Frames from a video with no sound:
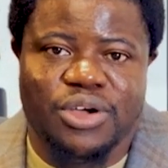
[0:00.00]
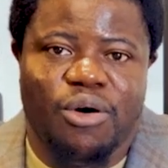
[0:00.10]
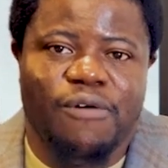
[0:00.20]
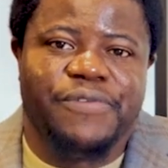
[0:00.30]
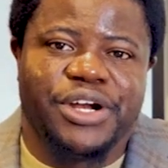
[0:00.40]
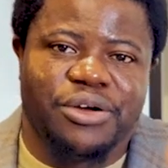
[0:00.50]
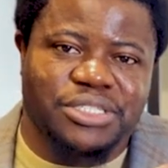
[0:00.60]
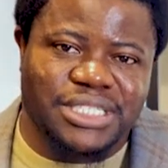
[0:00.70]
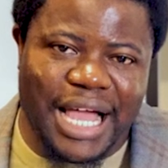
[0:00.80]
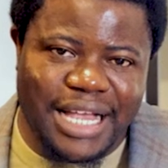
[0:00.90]
on
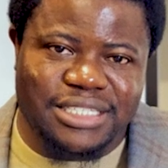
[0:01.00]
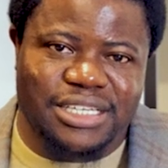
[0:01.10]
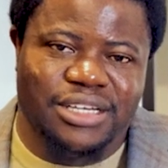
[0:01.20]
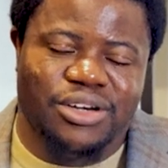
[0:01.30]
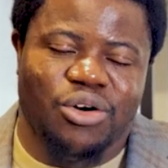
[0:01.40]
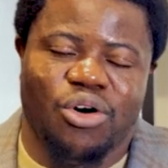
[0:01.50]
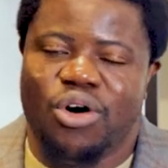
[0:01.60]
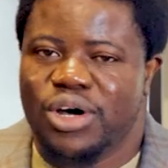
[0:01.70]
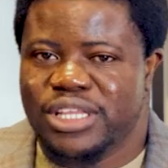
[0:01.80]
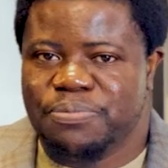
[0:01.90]
various tasks
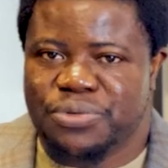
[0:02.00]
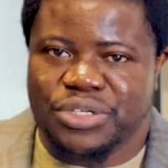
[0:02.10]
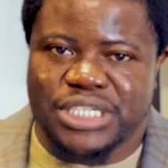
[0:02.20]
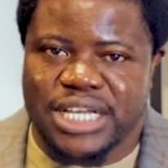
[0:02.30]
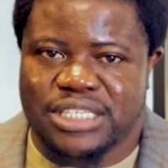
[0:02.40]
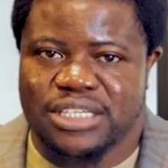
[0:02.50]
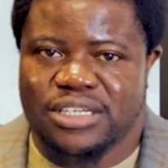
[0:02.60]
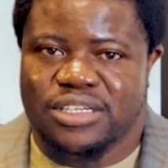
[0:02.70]
or other projects.